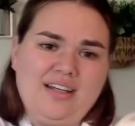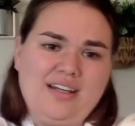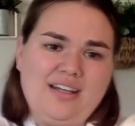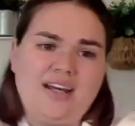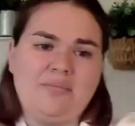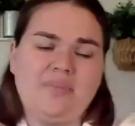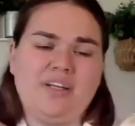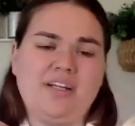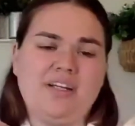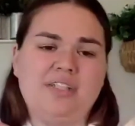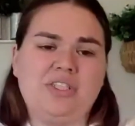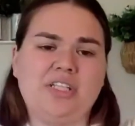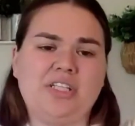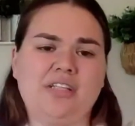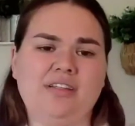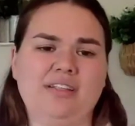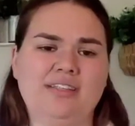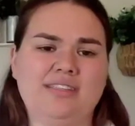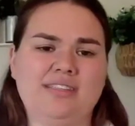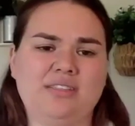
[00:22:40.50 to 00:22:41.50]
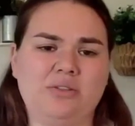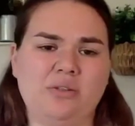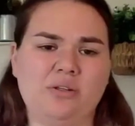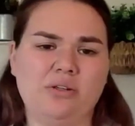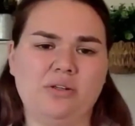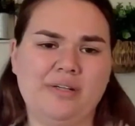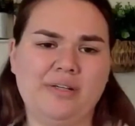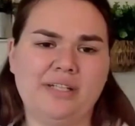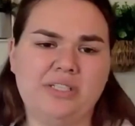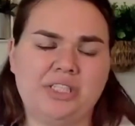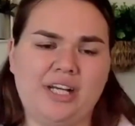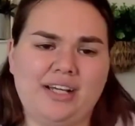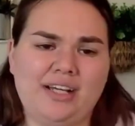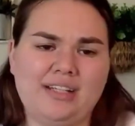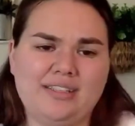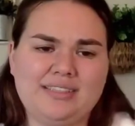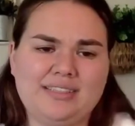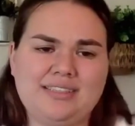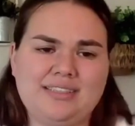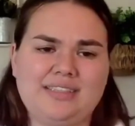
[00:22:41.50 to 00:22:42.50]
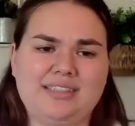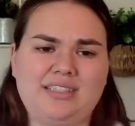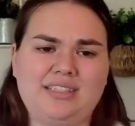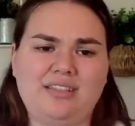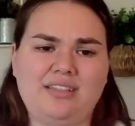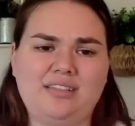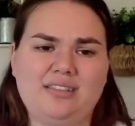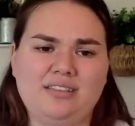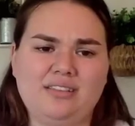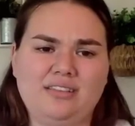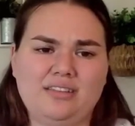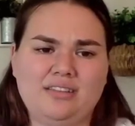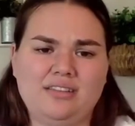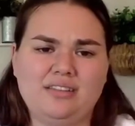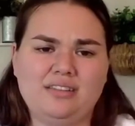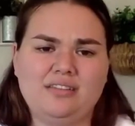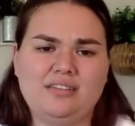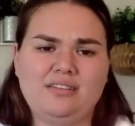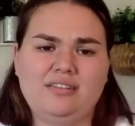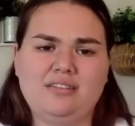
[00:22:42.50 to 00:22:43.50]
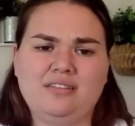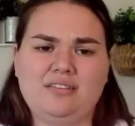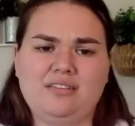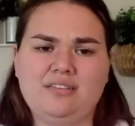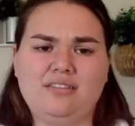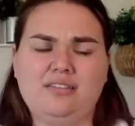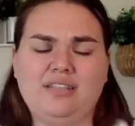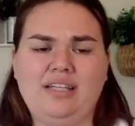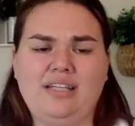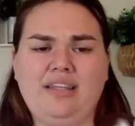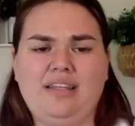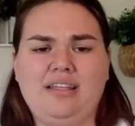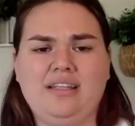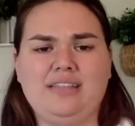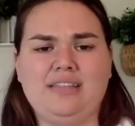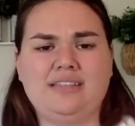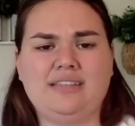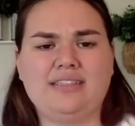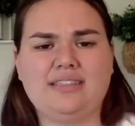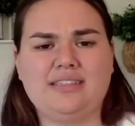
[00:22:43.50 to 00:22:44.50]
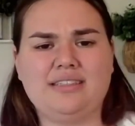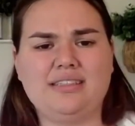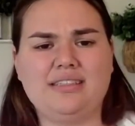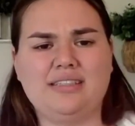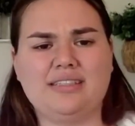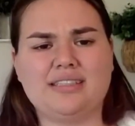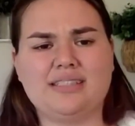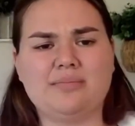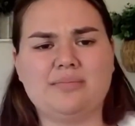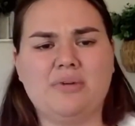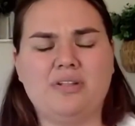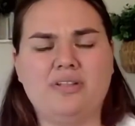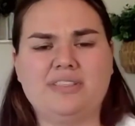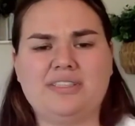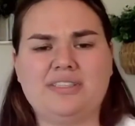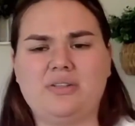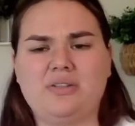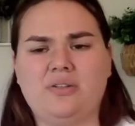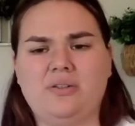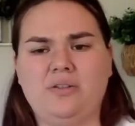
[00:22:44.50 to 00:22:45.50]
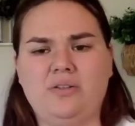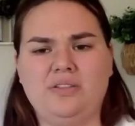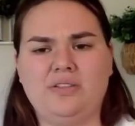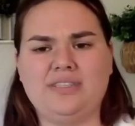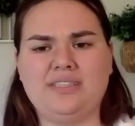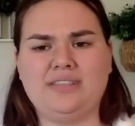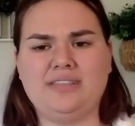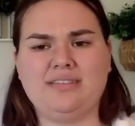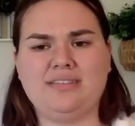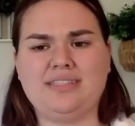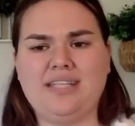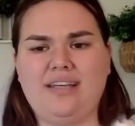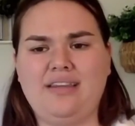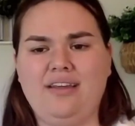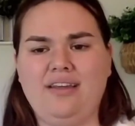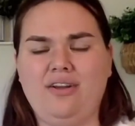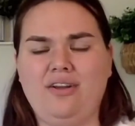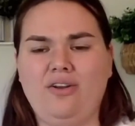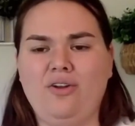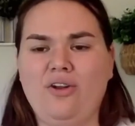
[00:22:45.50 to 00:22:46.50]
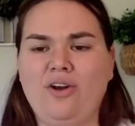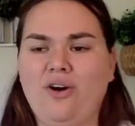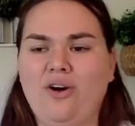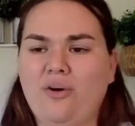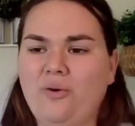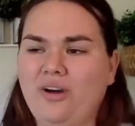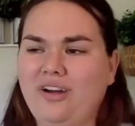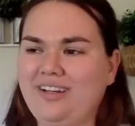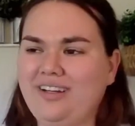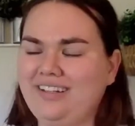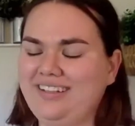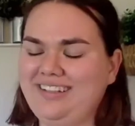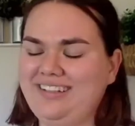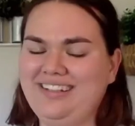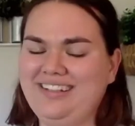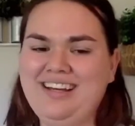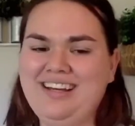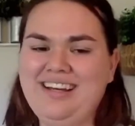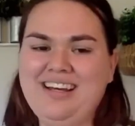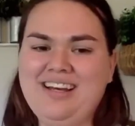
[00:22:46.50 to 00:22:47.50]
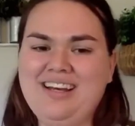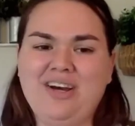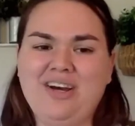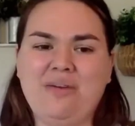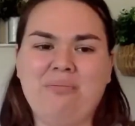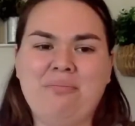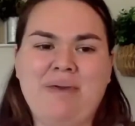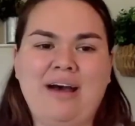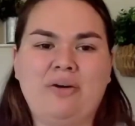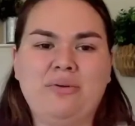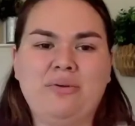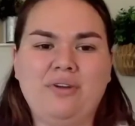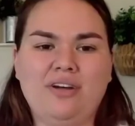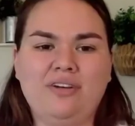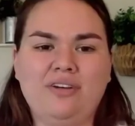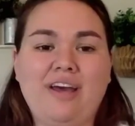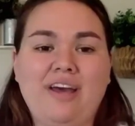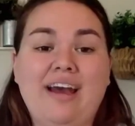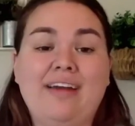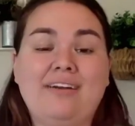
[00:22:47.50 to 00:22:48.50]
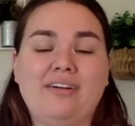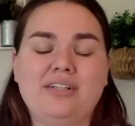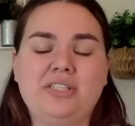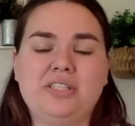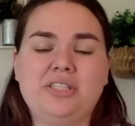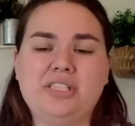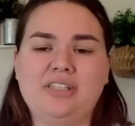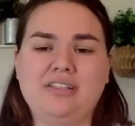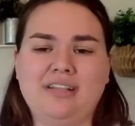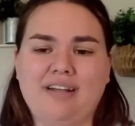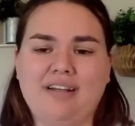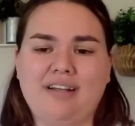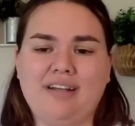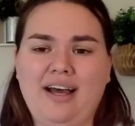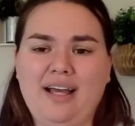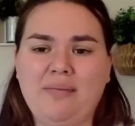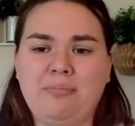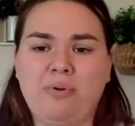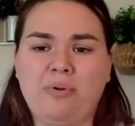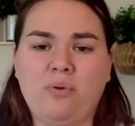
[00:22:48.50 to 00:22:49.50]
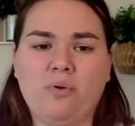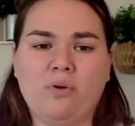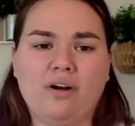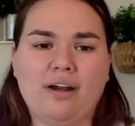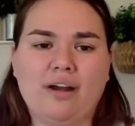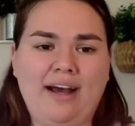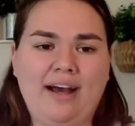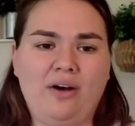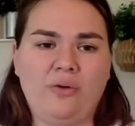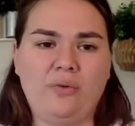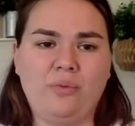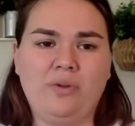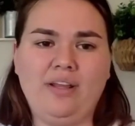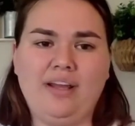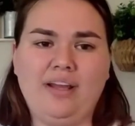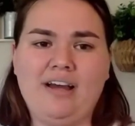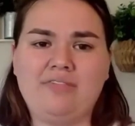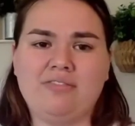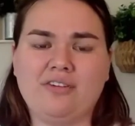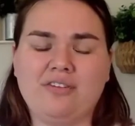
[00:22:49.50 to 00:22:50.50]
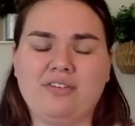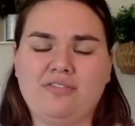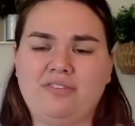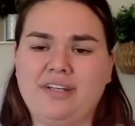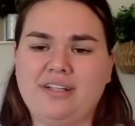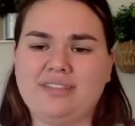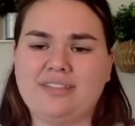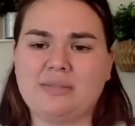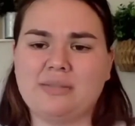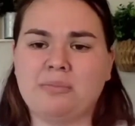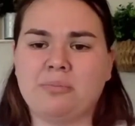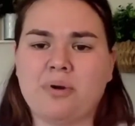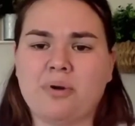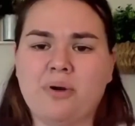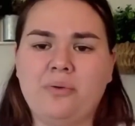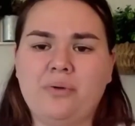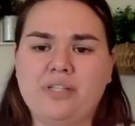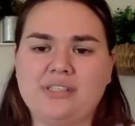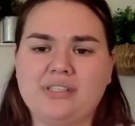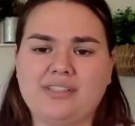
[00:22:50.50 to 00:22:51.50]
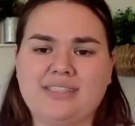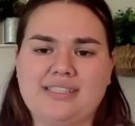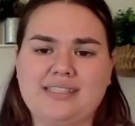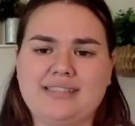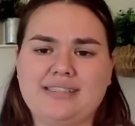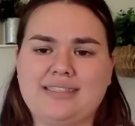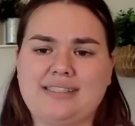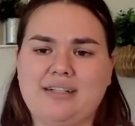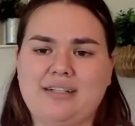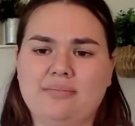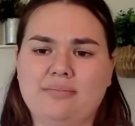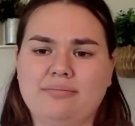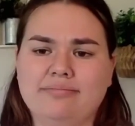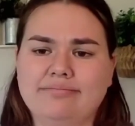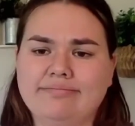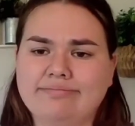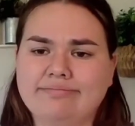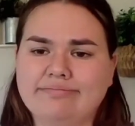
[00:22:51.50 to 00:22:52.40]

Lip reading: I'm going to gently stroke my chest like this in small circles and say that no amount of energy that I pour out will ever fix a broken system.